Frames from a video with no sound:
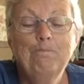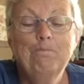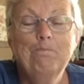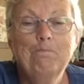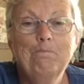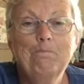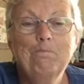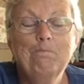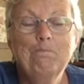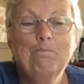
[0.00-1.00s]

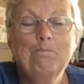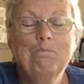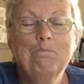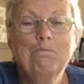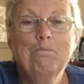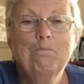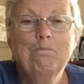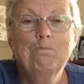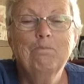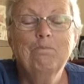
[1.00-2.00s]

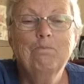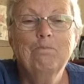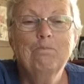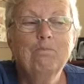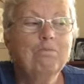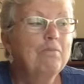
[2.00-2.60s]
(silence)